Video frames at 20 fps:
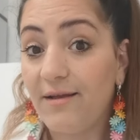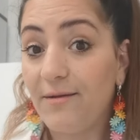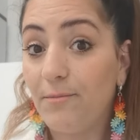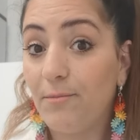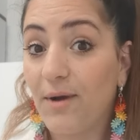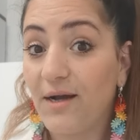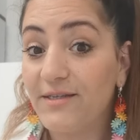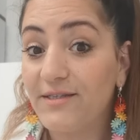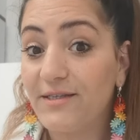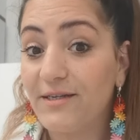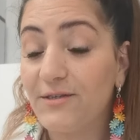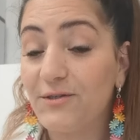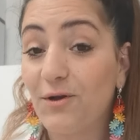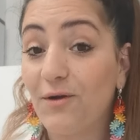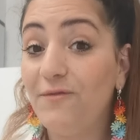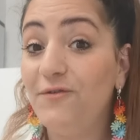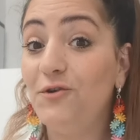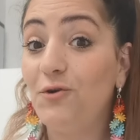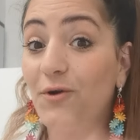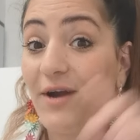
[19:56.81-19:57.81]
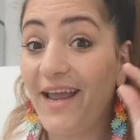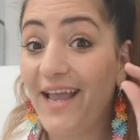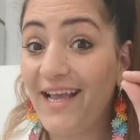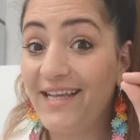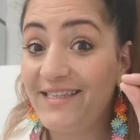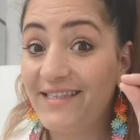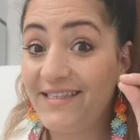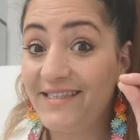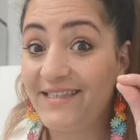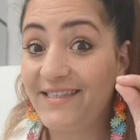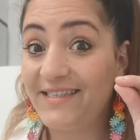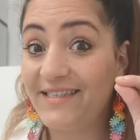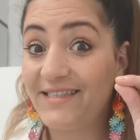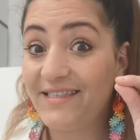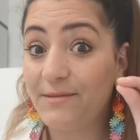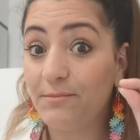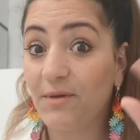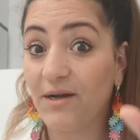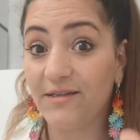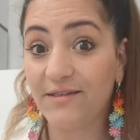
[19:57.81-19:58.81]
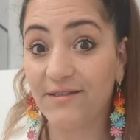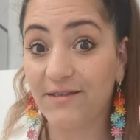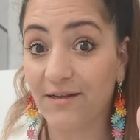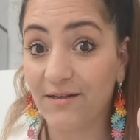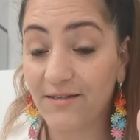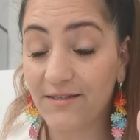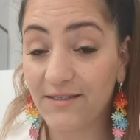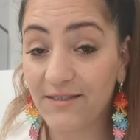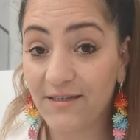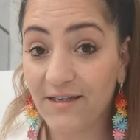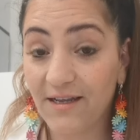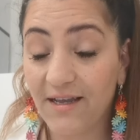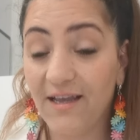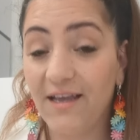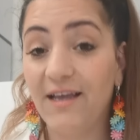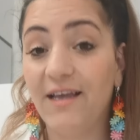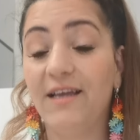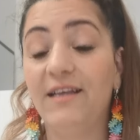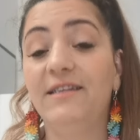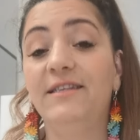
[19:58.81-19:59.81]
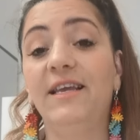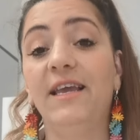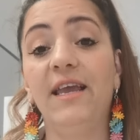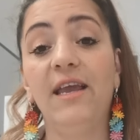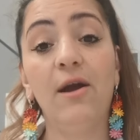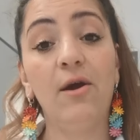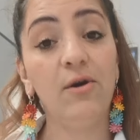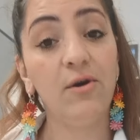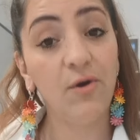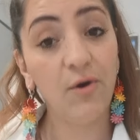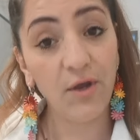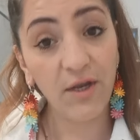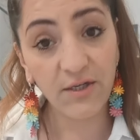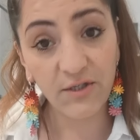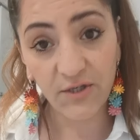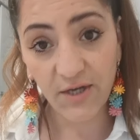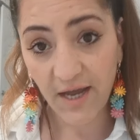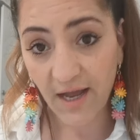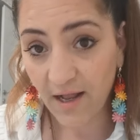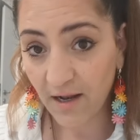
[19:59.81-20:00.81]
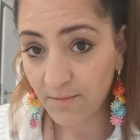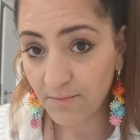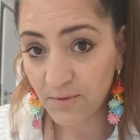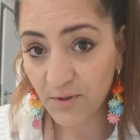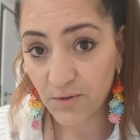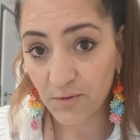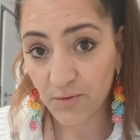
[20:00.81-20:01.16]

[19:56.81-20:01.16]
muscles, of your S muscles. They are going to help